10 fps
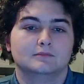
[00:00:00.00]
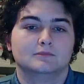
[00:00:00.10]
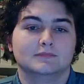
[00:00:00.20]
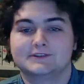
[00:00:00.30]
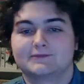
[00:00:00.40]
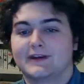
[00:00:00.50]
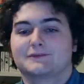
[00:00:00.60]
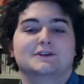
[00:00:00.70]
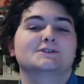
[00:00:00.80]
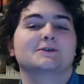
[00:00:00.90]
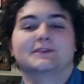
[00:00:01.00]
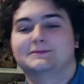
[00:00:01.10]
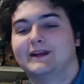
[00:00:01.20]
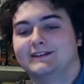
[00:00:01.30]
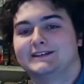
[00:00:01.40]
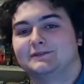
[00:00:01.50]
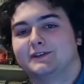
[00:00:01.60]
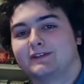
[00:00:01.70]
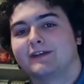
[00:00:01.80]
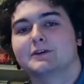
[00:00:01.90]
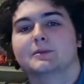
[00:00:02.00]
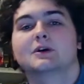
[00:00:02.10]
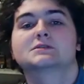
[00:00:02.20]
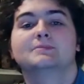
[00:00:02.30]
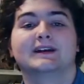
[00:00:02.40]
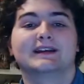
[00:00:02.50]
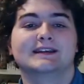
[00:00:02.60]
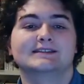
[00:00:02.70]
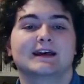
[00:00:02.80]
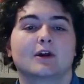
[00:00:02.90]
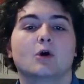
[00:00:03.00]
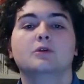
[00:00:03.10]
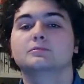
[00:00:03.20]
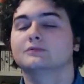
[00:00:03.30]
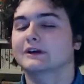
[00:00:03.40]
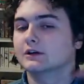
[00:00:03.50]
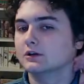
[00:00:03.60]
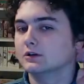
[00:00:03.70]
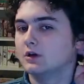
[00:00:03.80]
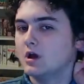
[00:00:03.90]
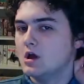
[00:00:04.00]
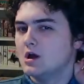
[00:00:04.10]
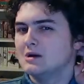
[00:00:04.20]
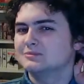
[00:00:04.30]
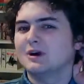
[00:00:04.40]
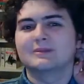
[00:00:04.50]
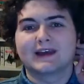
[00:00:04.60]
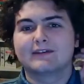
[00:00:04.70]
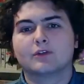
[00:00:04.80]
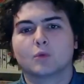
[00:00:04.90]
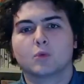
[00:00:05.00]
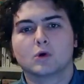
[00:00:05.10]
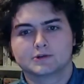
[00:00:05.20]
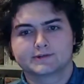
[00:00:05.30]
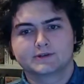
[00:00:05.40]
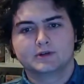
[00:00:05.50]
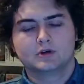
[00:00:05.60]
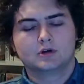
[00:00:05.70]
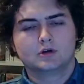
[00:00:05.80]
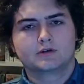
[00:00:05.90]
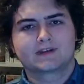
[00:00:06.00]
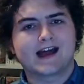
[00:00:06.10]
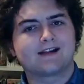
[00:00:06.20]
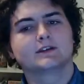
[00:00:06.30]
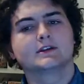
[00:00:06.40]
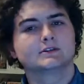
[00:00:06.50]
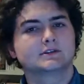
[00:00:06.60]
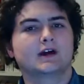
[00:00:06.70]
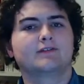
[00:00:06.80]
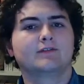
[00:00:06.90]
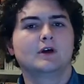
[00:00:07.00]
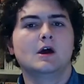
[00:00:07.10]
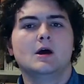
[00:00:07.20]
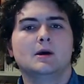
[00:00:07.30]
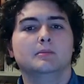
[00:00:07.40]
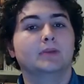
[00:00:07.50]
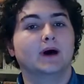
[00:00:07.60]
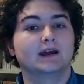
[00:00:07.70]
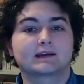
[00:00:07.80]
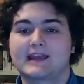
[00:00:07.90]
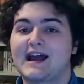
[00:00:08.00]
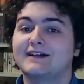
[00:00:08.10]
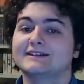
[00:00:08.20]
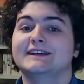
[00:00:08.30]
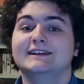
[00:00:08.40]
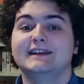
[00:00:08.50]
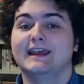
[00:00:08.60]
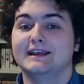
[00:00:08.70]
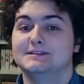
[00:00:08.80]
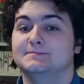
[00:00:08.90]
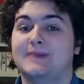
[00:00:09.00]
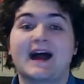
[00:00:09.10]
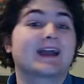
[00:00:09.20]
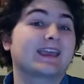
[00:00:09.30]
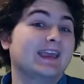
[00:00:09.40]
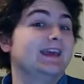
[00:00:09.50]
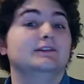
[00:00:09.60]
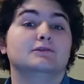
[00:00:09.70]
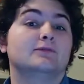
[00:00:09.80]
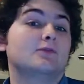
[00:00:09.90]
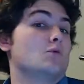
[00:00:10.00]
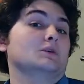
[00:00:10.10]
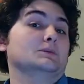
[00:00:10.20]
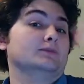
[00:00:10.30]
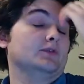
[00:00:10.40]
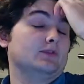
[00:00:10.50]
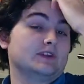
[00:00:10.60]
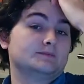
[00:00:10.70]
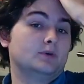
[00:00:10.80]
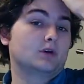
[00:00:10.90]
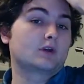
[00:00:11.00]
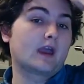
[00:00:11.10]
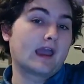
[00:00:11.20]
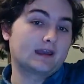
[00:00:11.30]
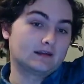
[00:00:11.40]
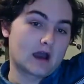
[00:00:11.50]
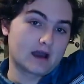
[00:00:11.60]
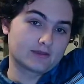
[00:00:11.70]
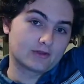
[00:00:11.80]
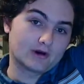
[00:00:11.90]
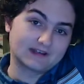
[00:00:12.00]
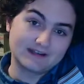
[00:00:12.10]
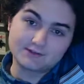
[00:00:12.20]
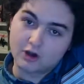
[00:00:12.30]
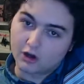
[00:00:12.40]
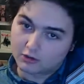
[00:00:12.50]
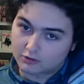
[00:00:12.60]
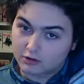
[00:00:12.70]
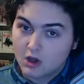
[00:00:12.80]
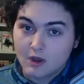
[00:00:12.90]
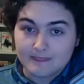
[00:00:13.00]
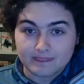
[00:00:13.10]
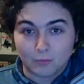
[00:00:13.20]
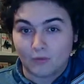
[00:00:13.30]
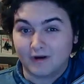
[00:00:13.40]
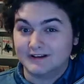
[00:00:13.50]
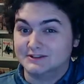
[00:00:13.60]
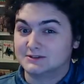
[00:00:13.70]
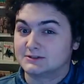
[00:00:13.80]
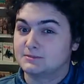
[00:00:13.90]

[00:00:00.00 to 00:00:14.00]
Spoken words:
Least favorite is only relative to the other books, but is that Oathbringer probably had the worst Kaladin stuff, but Kaladin is back in form for this book, and I thought his arc was,